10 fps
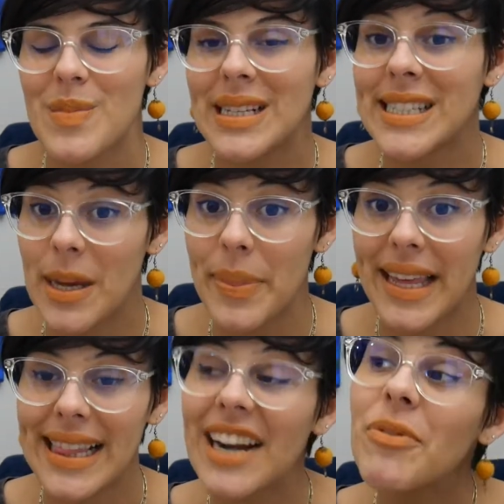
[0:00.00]
is
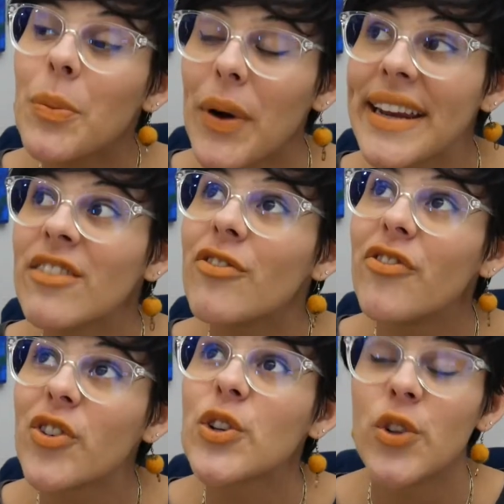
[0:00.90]
something that I've been waiting
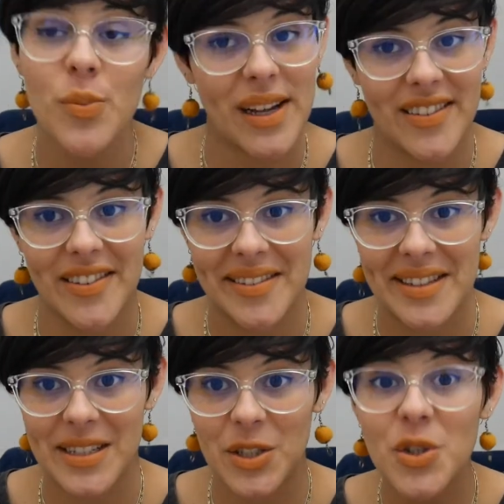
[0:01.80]
for 2
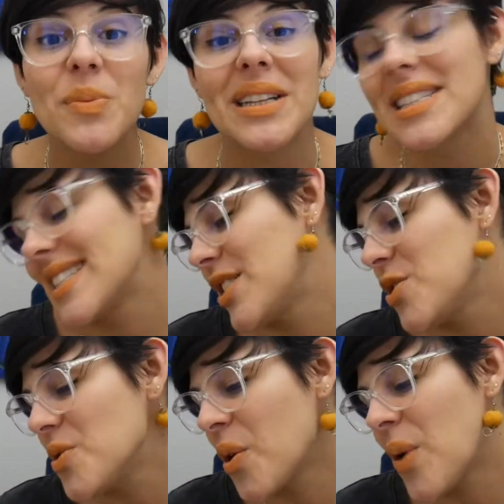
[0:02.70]
months
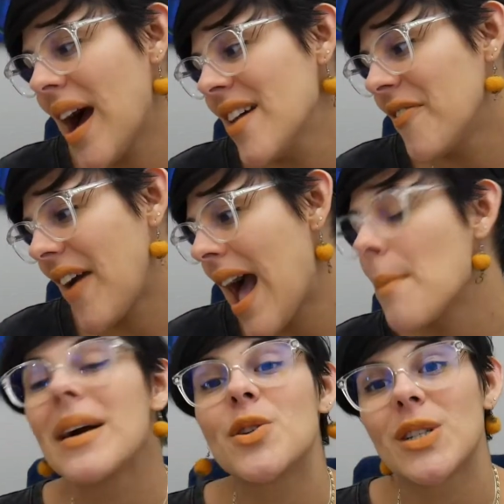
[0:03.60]
to arrive
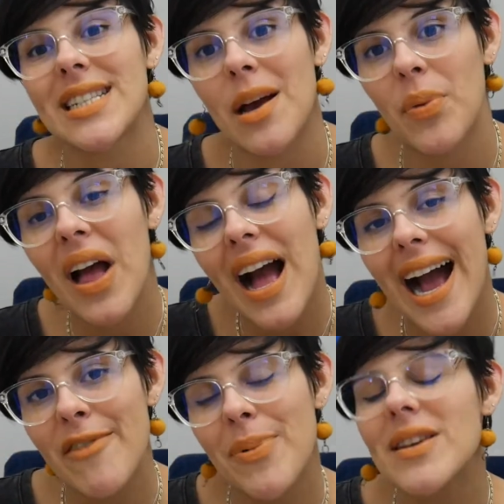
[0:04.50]
at my doorstep.
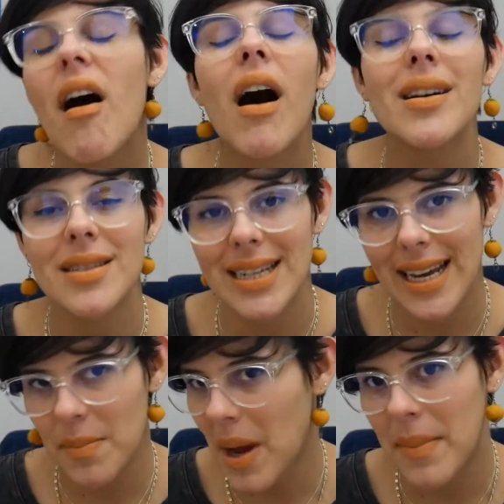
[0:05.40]
I've been
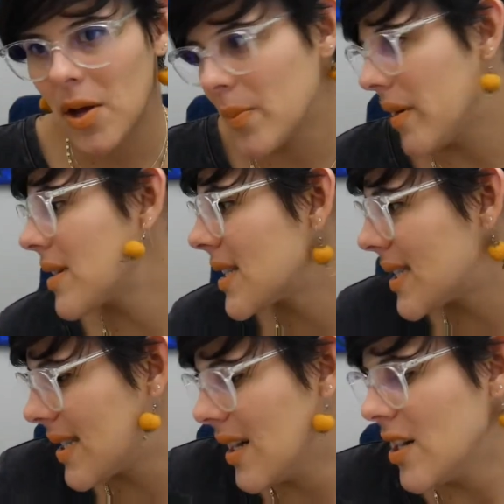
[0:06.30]
haunting my
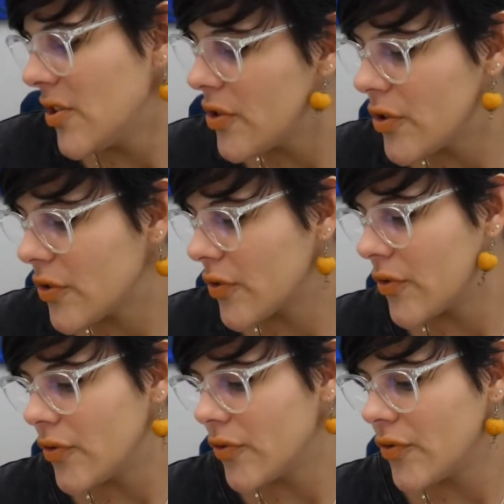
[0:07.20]
mailbox,
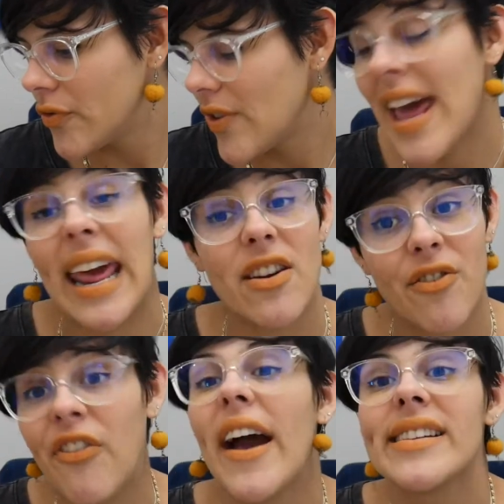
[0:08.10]
and it
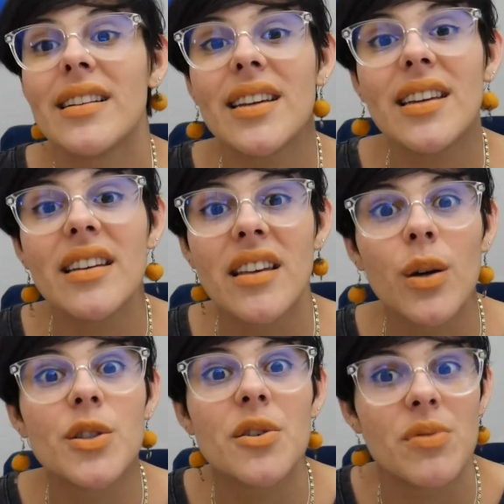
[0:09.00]
finally
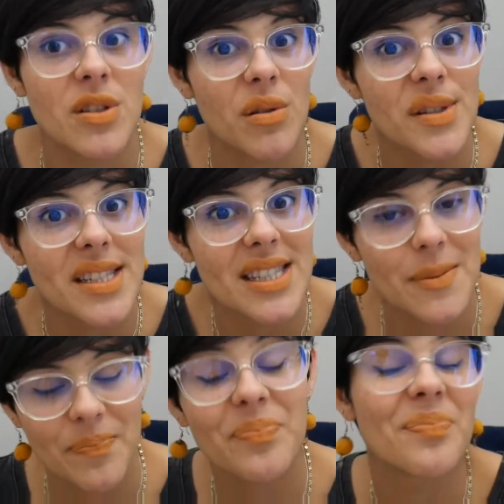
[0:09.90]
yielded results.
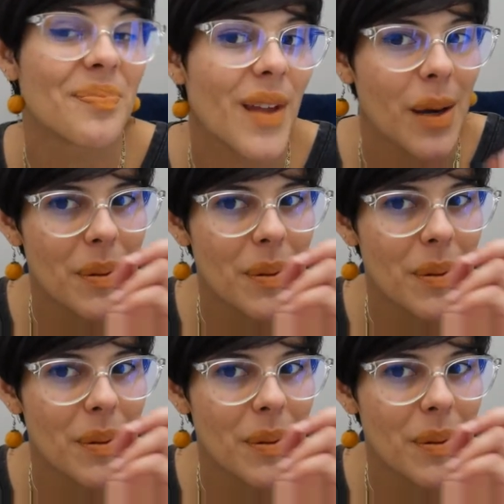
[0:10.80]
I'll be